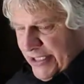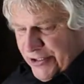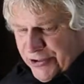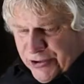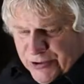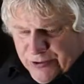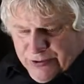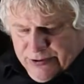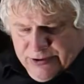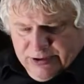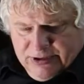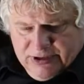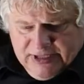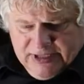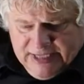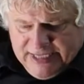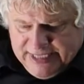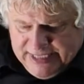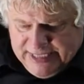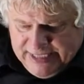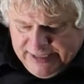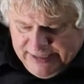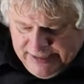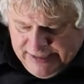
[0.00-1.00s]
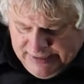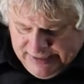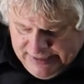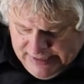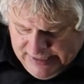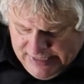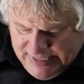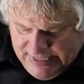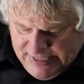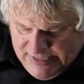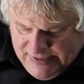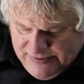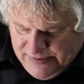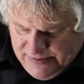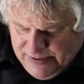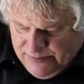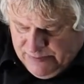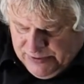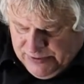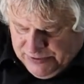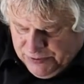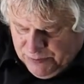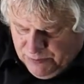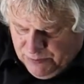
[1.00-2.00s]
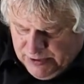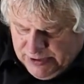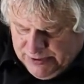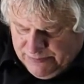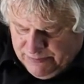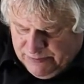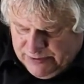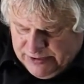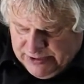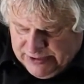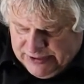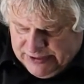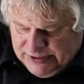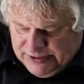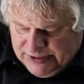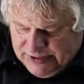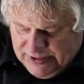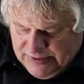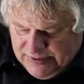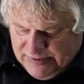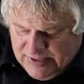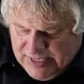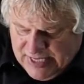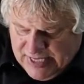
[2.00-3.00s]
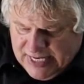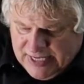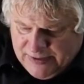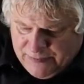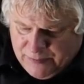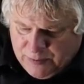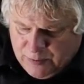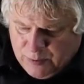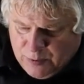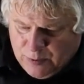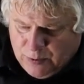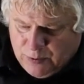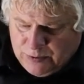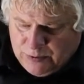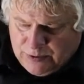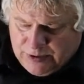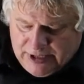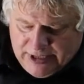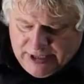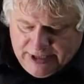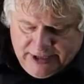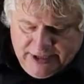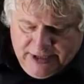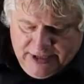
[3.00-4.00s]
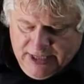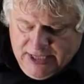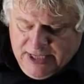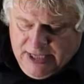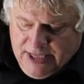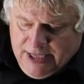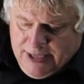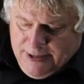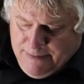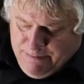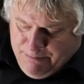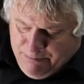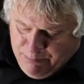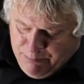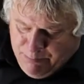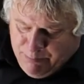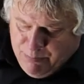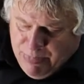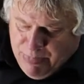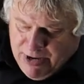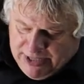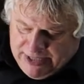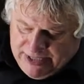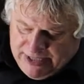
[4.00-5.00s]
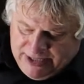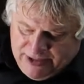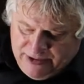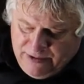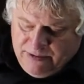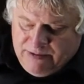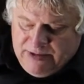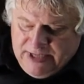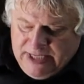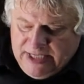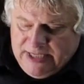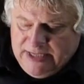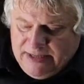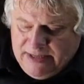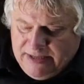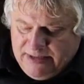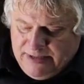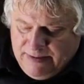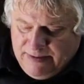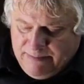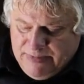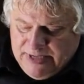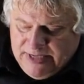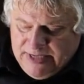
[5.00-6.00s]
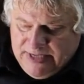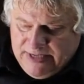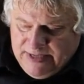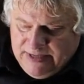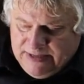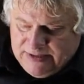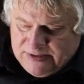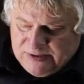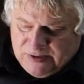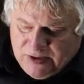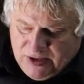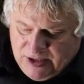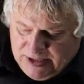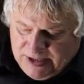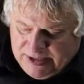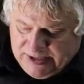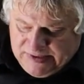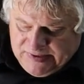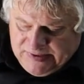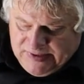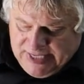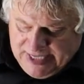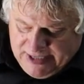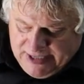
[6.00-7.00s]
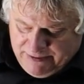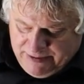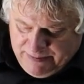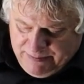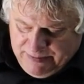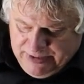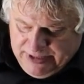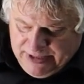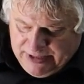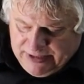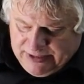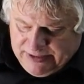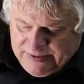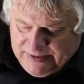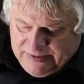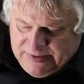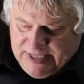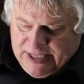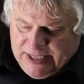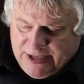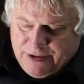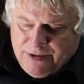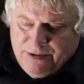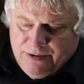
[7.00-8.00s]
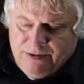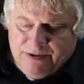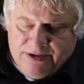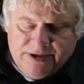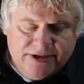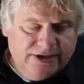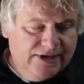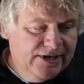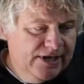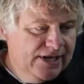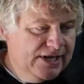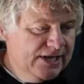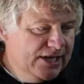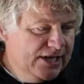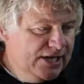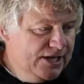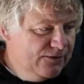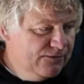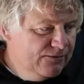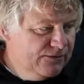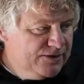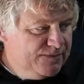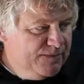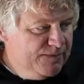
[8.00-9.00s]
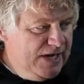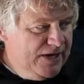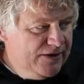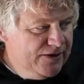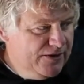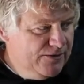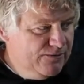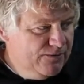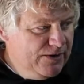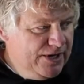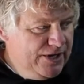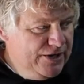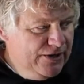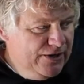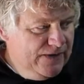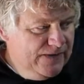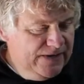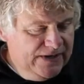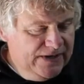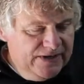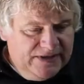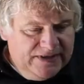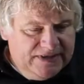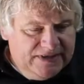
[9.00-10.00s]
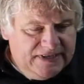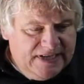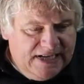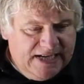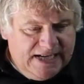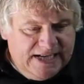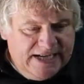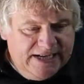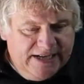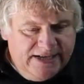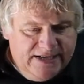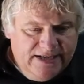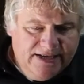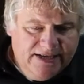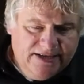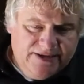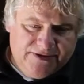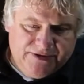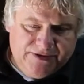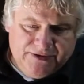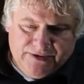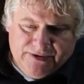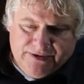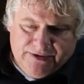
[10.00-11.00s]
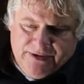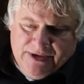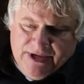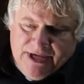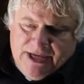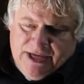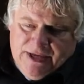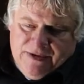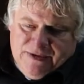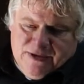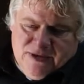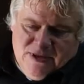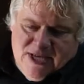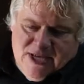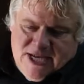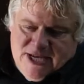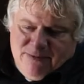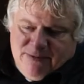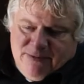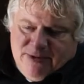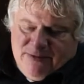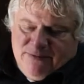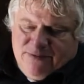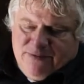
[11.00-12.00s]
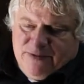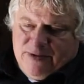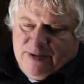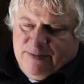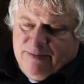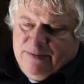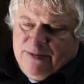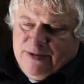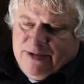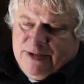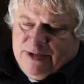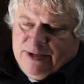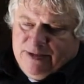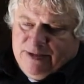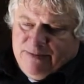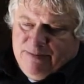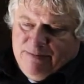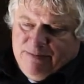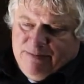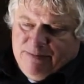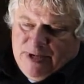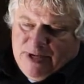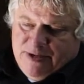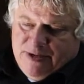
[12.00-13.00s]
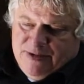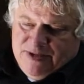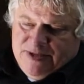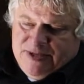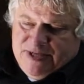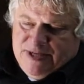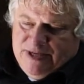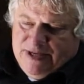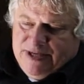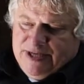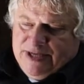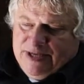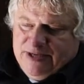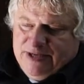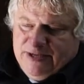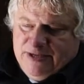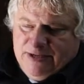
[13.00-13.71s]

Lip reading: shorter line than what the one was that had the cooler on it. But it don't need to be as long as that one, because that cooler was mounted way over to the side, so the line went from the power steering